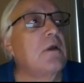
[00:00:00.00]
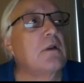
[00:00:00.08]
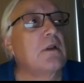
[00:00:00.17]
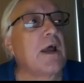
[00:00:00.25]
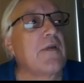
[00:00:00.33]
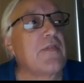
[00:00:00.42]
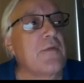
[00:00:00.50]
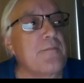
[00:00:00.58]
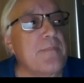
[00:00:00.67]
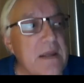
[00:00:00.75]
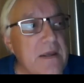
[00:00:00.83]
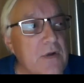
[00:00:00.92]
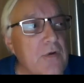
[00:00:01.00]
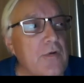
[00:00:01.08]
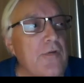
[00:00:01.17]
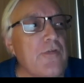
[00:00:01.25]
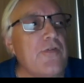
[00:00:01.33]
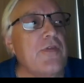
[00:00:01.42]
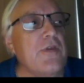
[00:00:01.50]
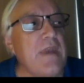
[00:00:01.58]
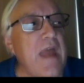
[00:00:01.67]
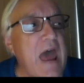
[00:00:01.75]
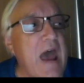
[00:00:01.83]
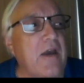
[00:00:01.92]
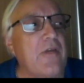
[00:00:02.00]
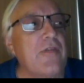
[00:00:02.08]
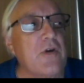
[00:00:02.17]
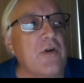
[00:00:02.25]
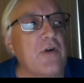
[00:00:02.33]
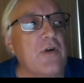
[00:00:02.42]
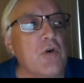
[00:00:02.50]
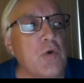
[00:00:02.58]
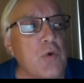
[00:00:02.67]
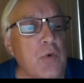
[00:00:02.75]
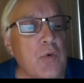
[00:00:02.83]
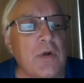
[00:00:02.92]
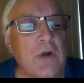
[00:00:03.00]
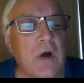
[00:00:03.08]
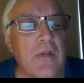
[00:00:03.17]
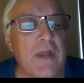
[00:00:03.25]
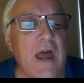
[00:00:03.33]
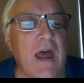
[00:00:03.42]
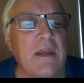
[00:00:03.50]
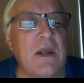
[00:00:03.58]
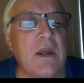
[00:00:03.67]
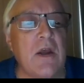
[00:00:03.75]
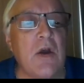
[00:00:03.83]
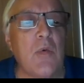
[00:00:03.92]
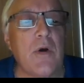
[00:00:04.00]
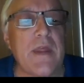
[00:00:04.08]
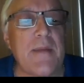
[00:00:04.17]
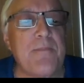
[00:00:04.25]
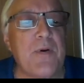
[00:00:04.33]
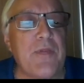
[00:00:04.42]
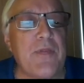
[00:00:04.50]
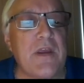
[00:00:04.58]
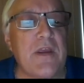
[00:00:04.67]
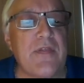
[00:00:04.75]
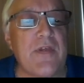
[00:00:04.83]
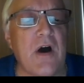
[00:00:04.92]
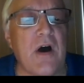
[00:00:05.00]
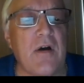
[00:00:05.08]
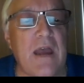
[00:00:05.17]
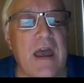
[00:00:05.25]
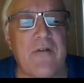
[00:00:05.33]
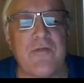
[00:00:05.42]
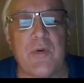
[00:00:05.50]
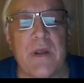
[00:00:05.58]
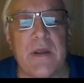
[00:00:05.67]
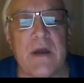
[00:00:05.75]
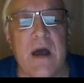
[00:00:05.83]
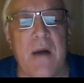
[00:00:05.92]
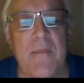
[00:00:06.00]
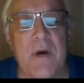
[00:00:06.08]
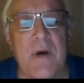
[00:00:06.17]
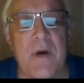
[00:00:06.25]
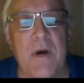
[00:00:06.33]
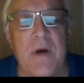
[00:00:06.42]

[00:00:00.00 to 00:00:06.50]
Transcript: like the Beatles, the Knack, the Who, and all that, well, they put the after a comma